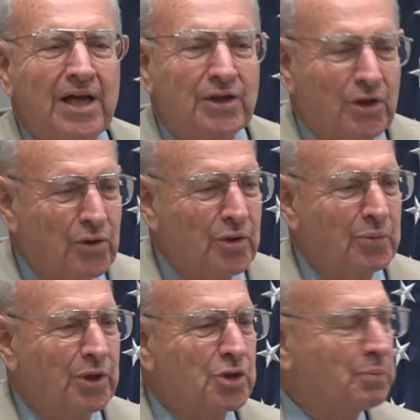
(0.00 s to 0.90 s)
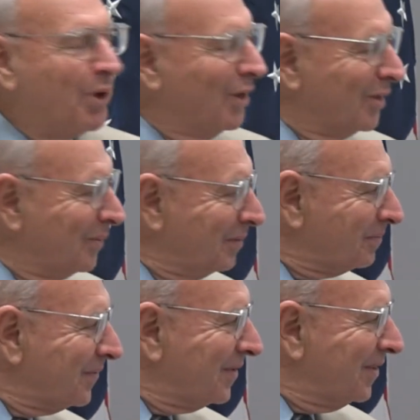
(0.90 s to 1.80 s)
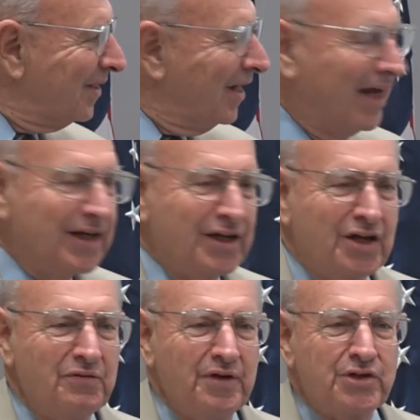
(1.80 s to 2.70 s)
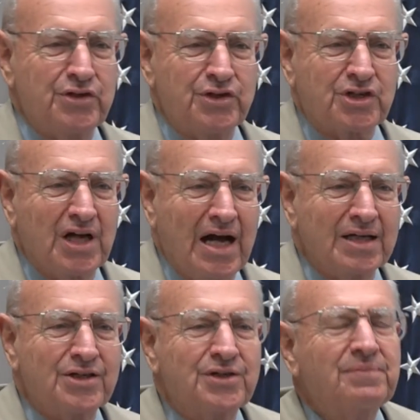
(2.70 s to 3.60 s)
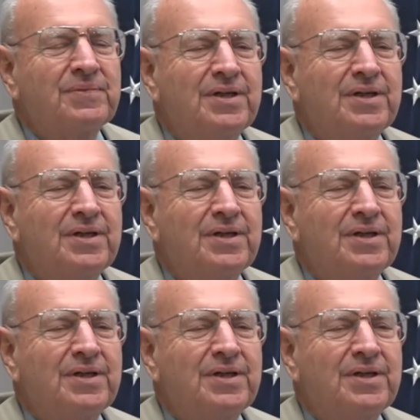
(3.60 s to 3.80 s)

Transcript: Had to go to the British Parliament, had to convince the Scots,